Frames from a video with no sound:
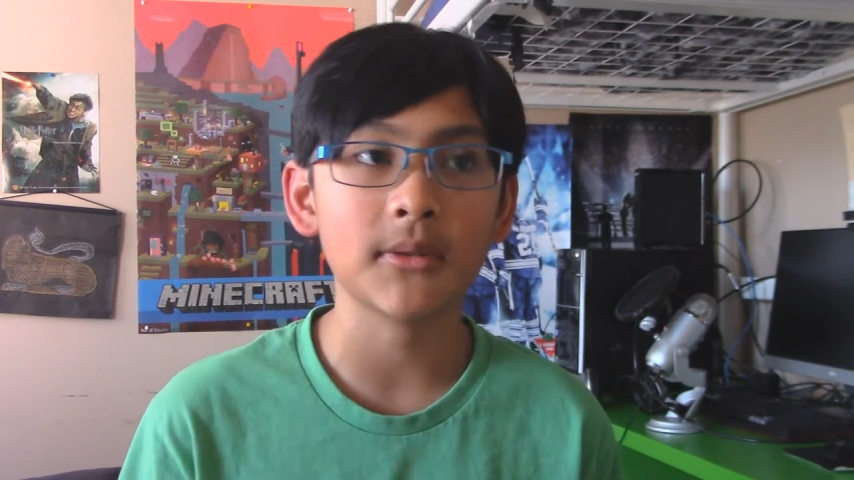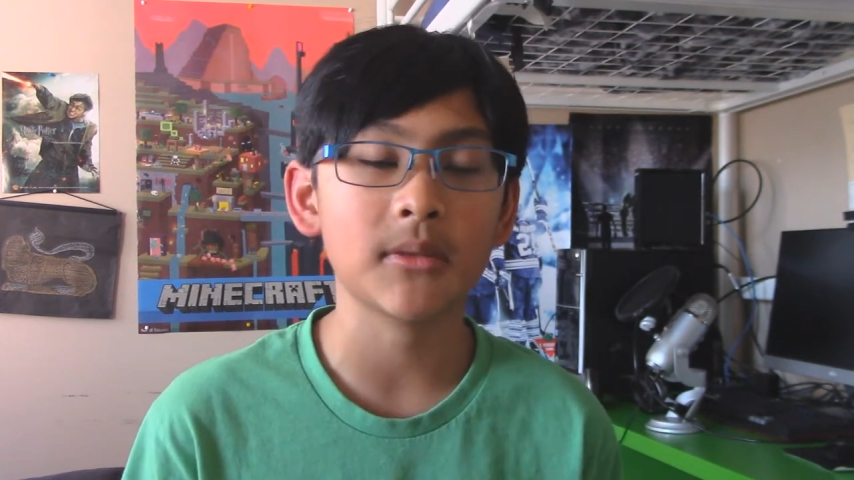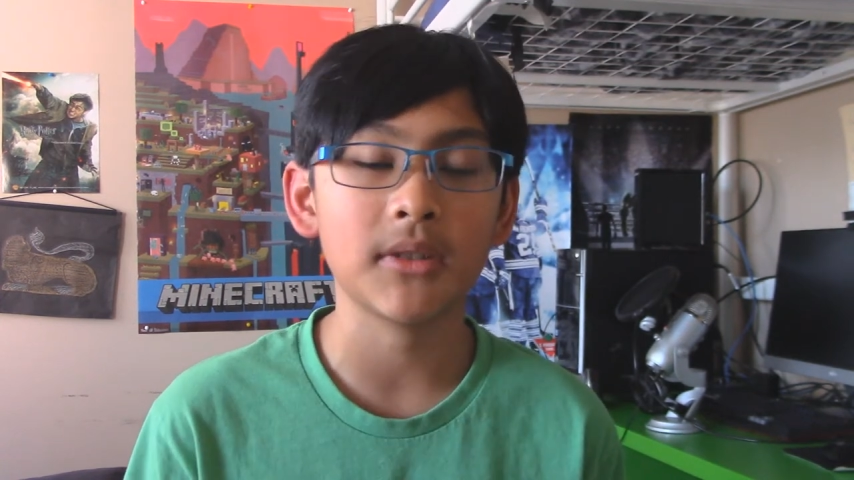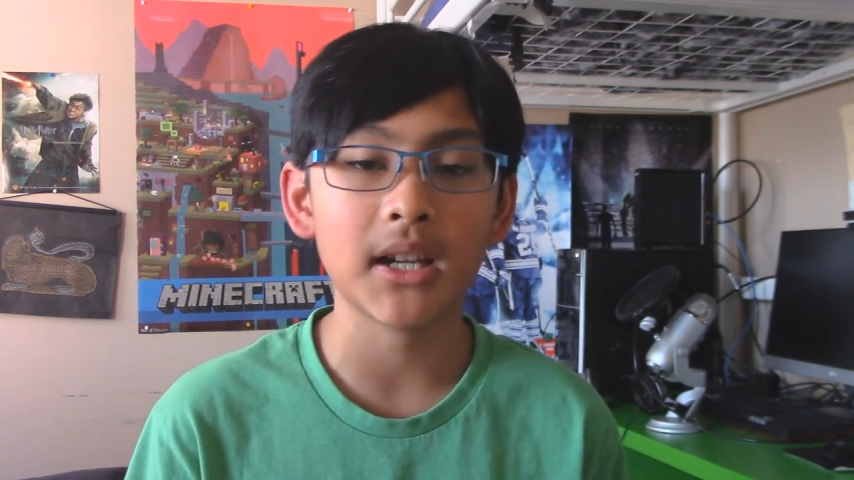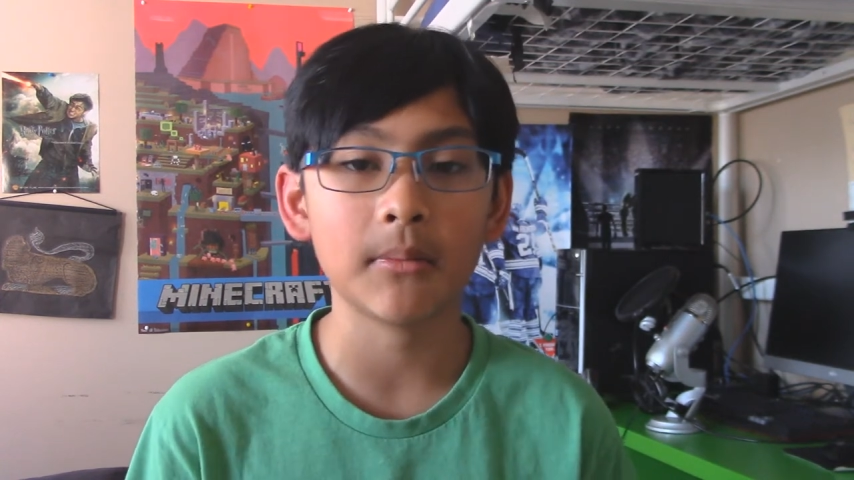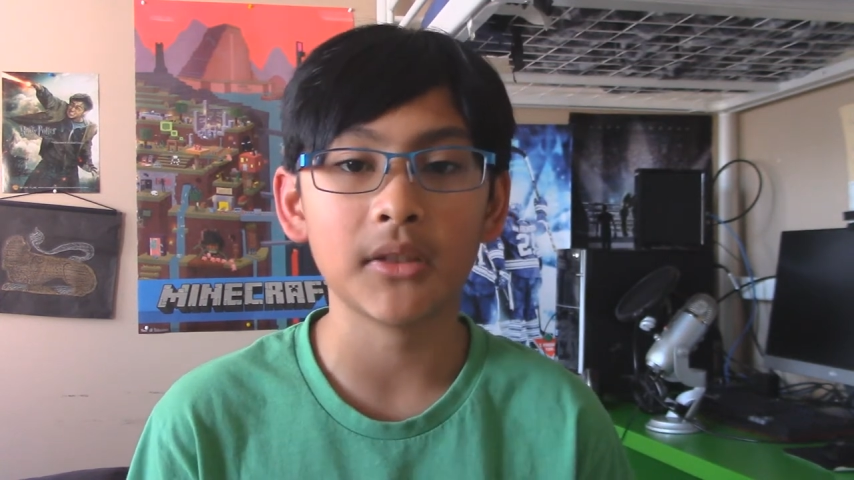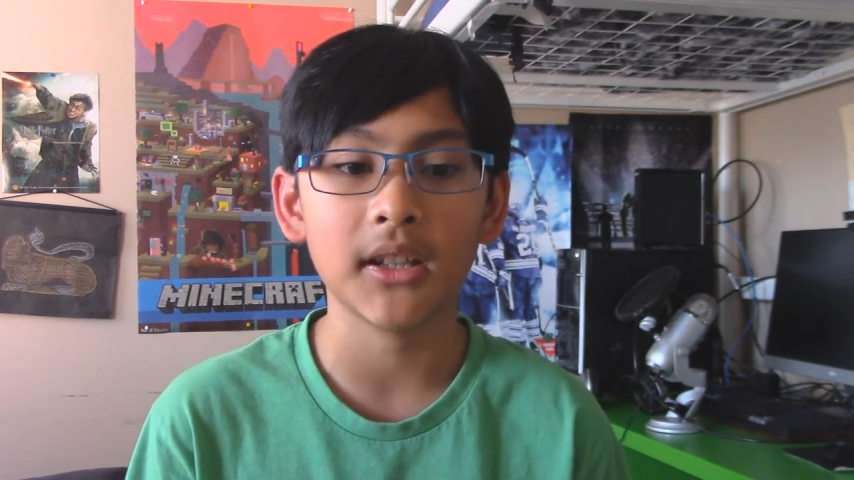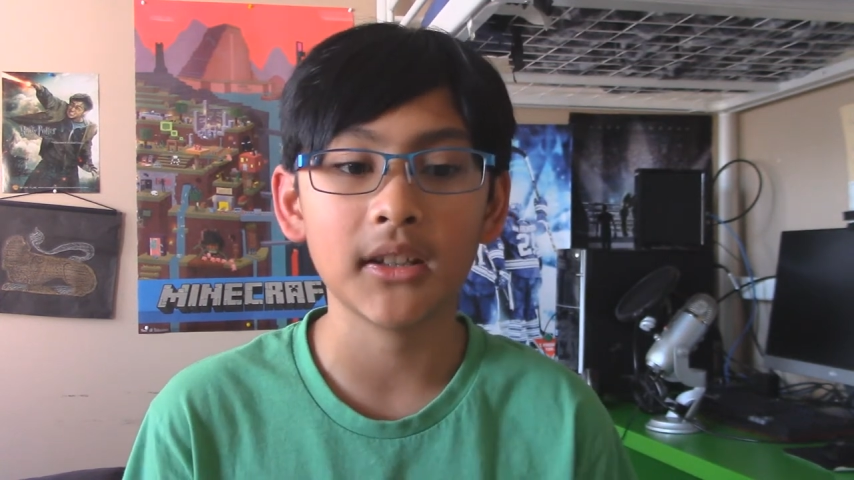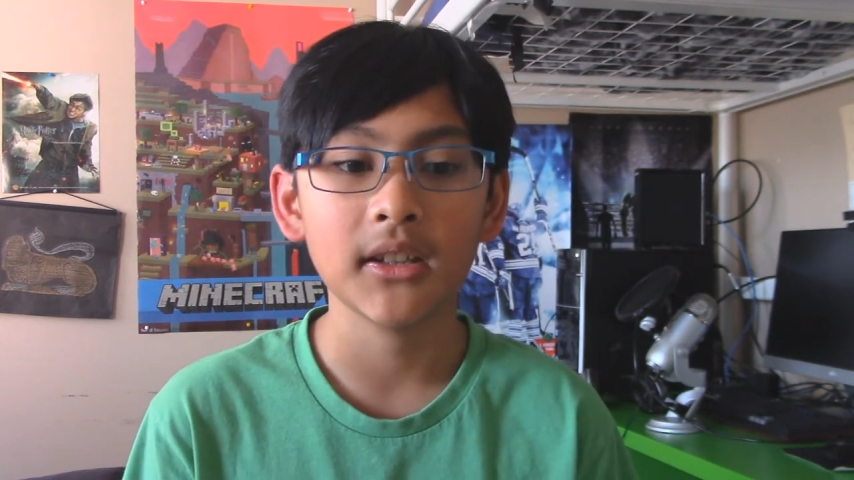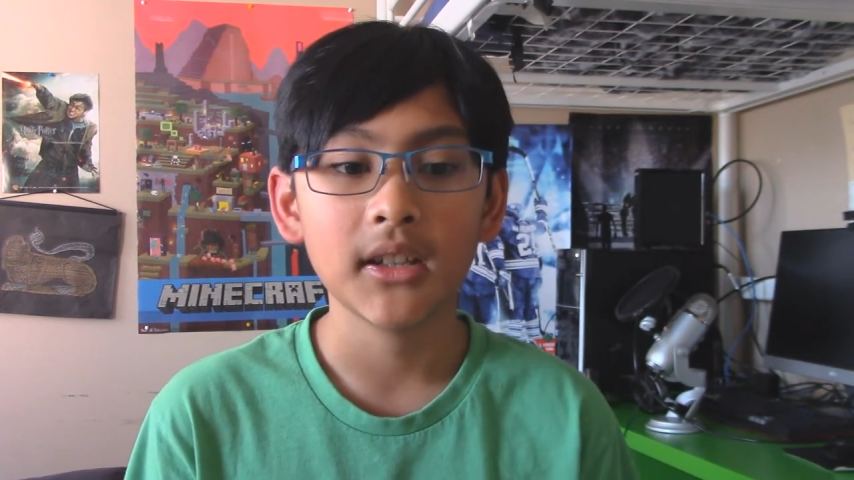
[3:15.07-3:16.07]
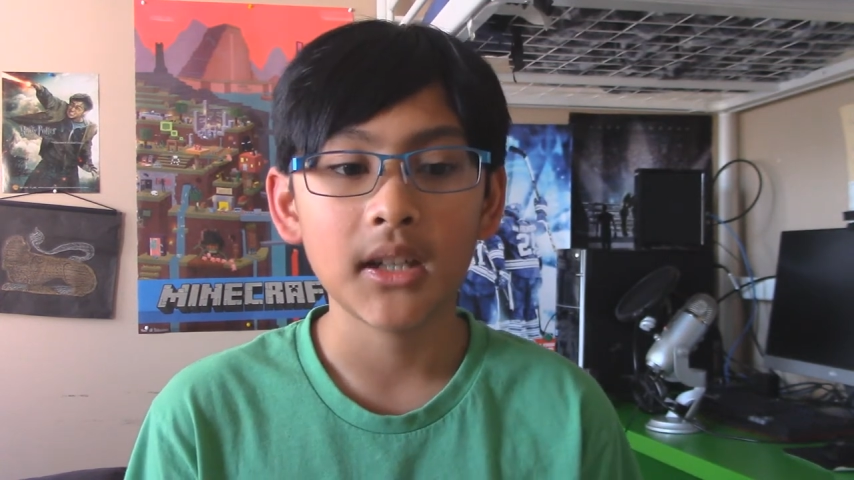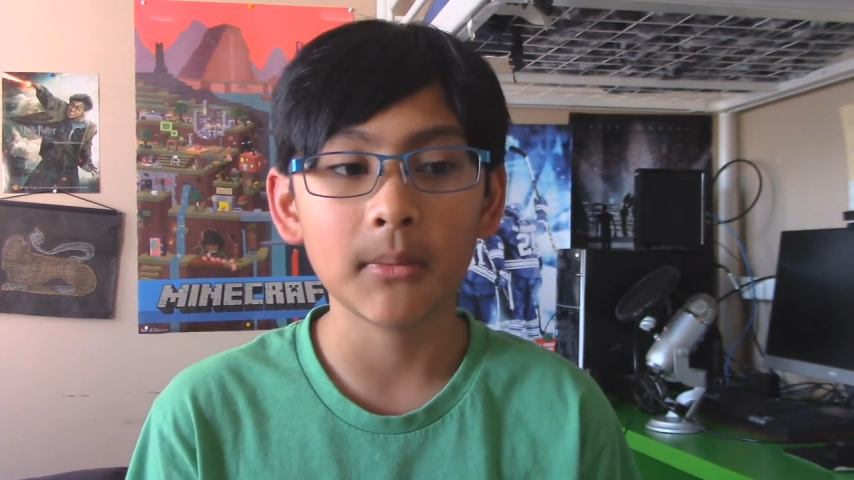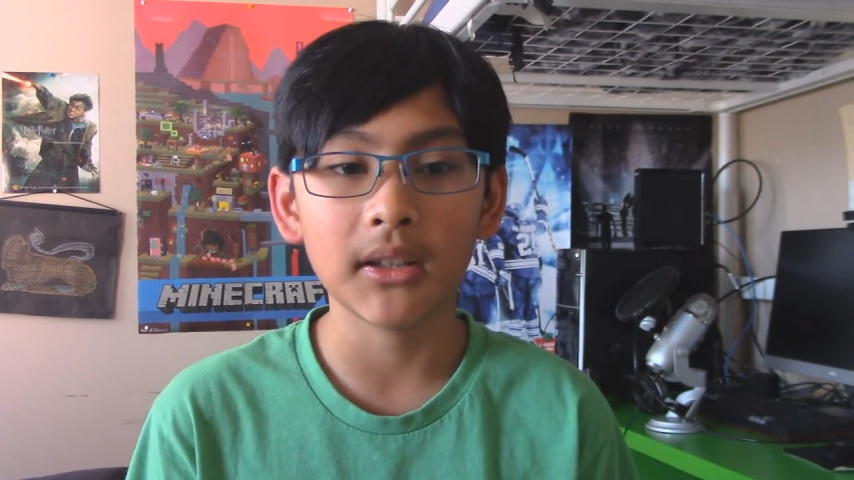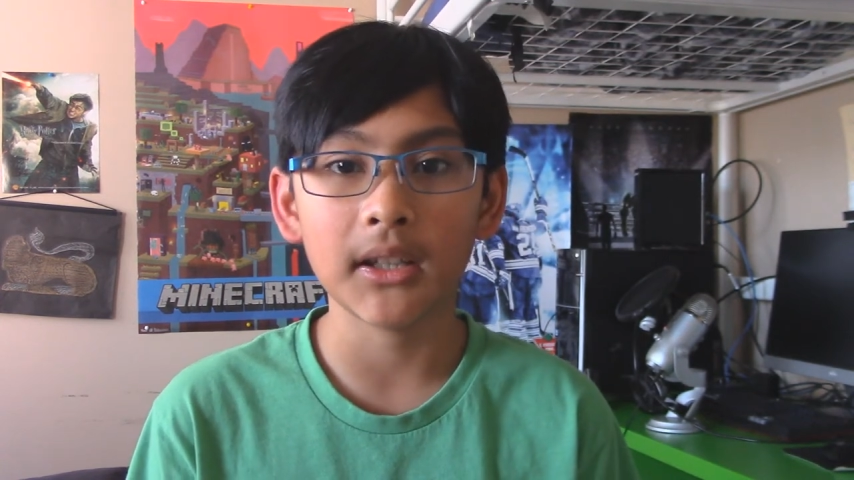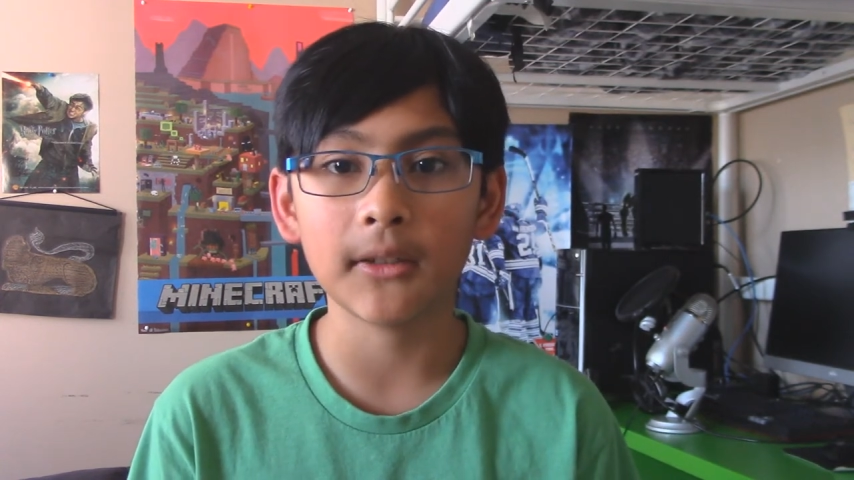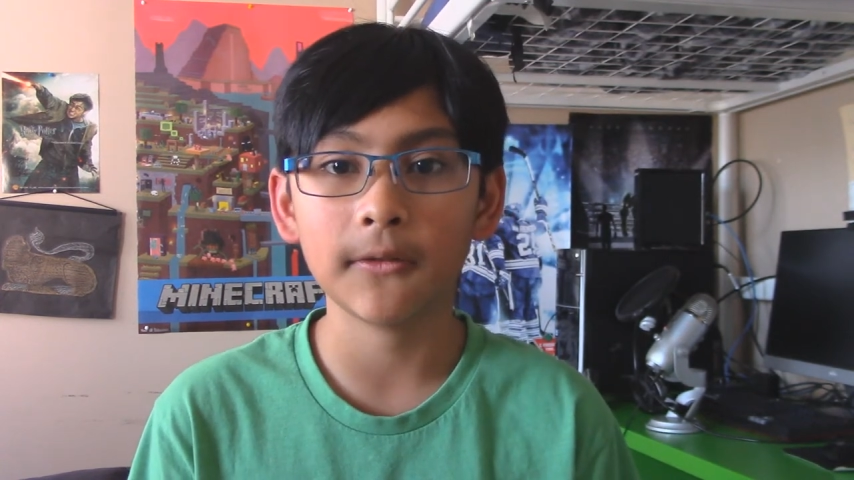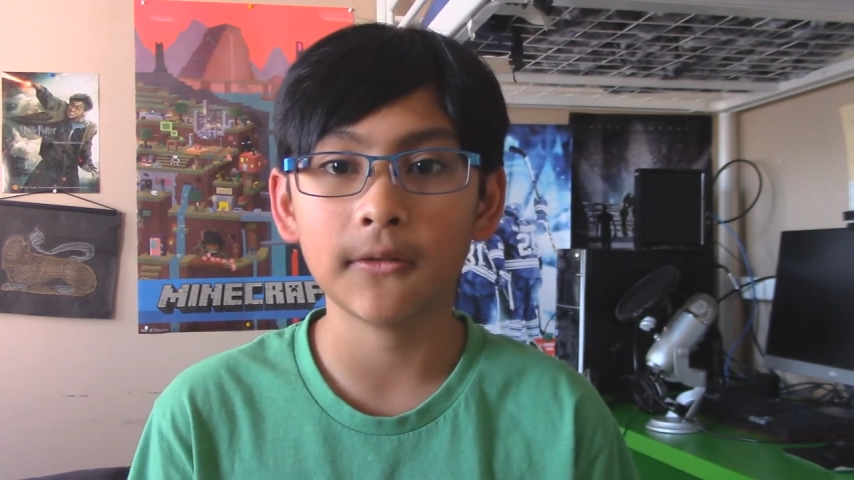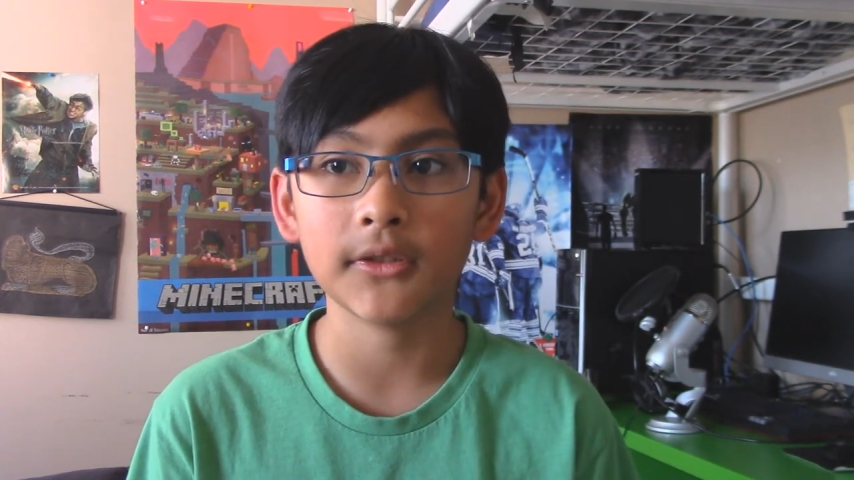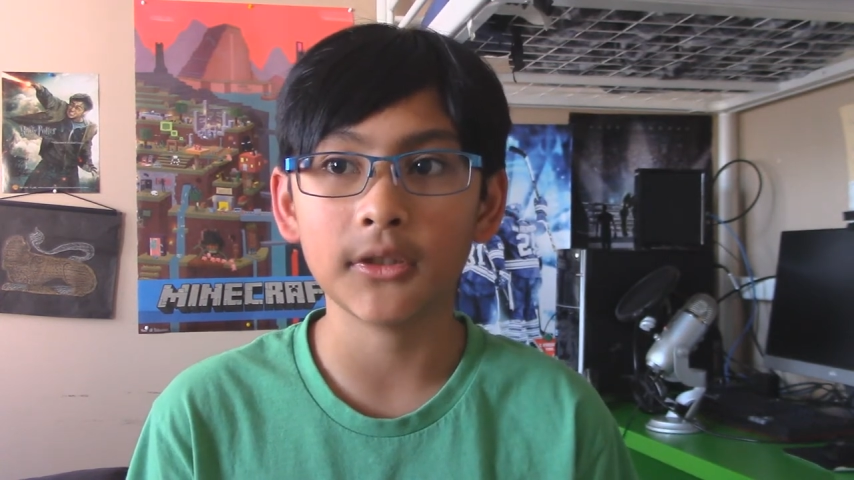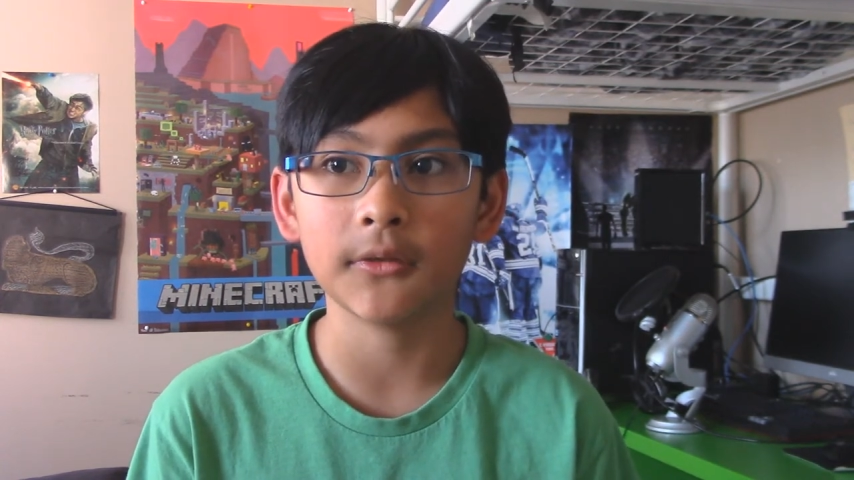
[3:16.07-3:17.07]
what's been happening in my life
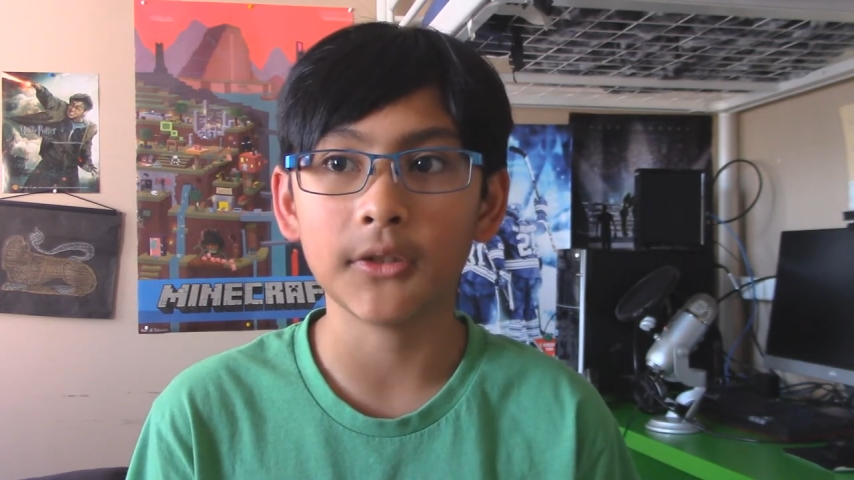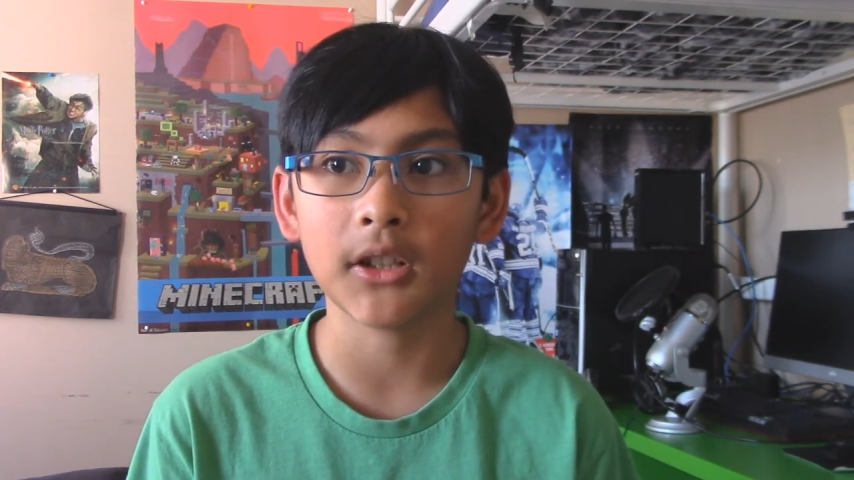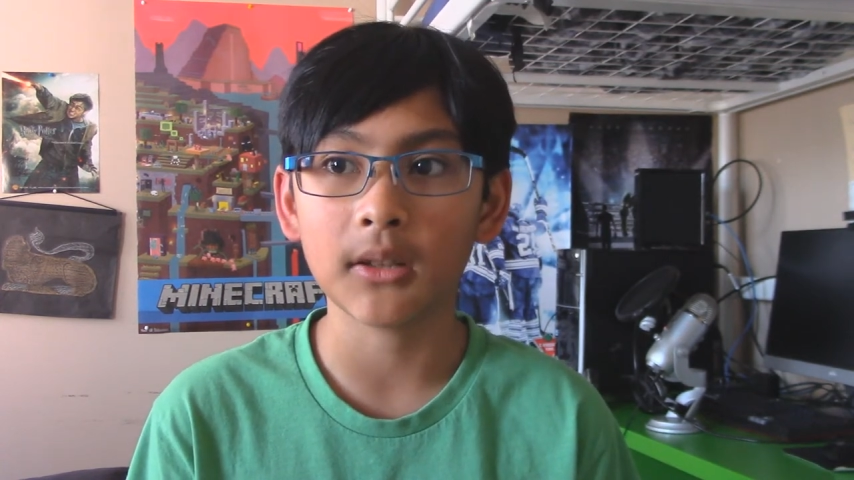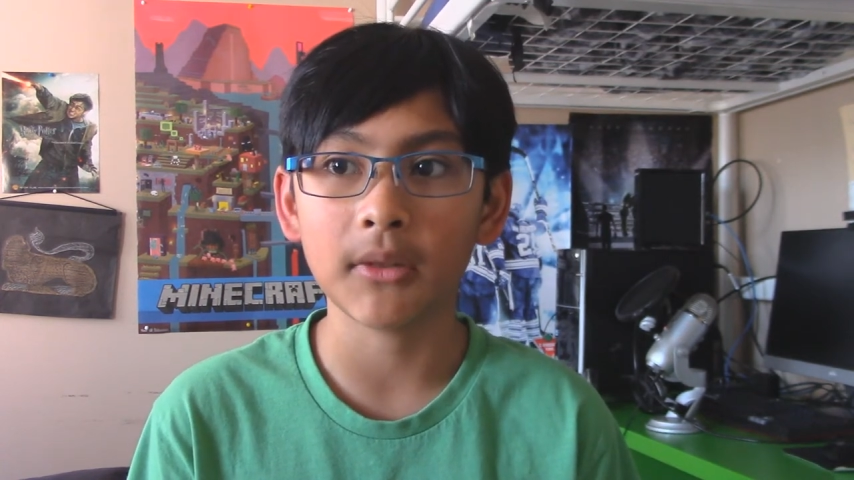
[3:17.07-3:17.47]
so far,